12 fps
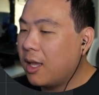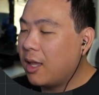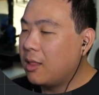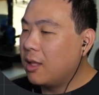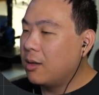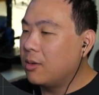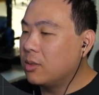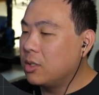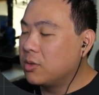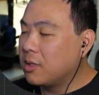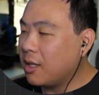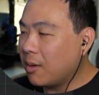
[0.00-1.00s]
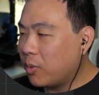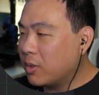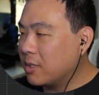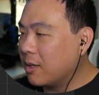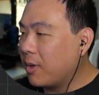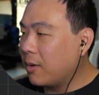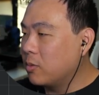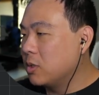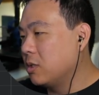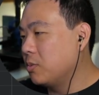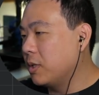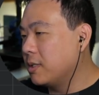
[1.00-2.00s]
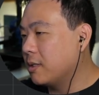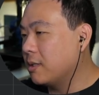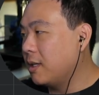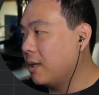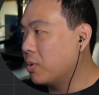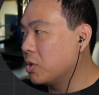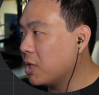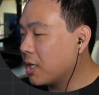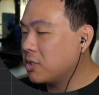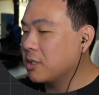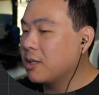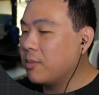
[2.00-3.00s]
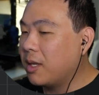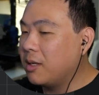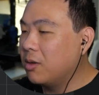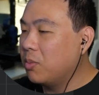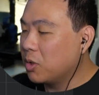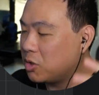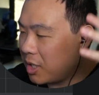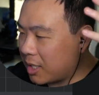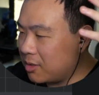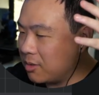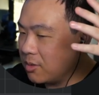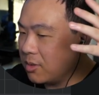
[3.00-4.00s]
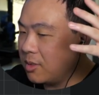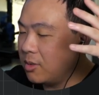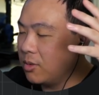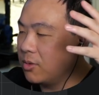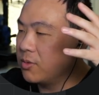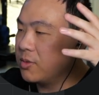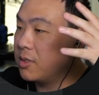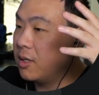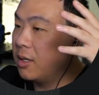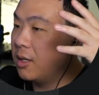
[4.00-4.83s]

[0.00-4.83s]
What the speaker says: And then using the imprint command, which is basically a projection command, it'll project those